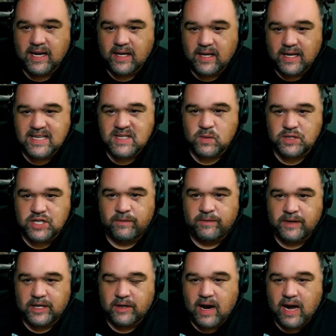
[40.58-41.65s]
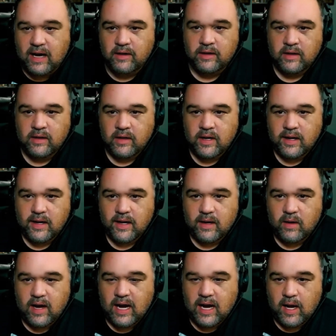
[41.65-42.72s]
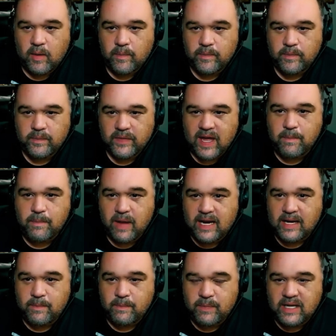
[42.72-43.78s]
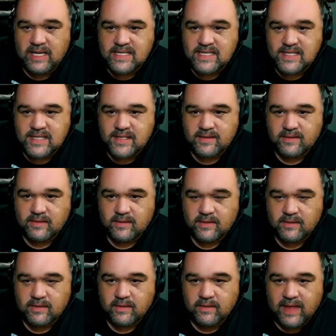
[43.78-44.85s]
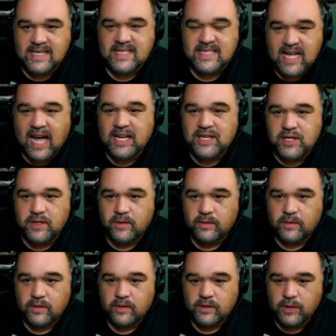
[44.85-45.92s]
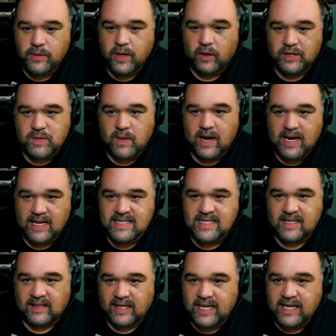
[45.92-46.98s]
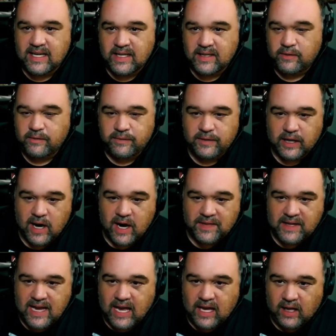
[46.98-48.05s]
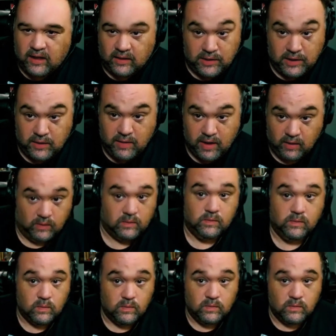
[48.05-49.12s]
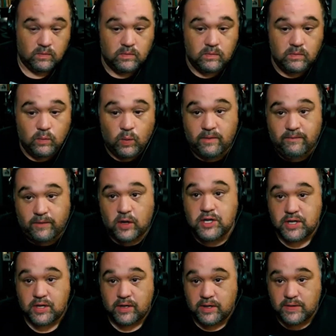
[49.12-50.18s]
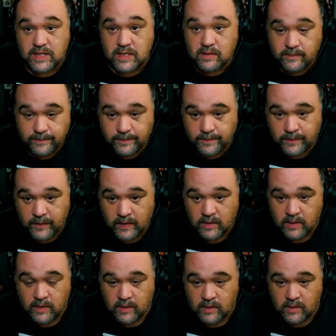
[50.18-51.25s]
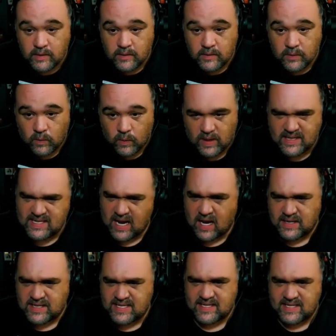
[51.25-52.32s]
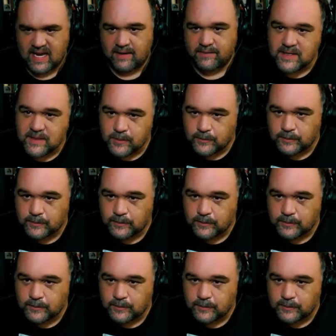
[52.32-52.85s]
I guess once you figure out that man and beast, that statue, it's right next to Lincoln. You figure out the L, and you know what verse you're using. Where L sits left.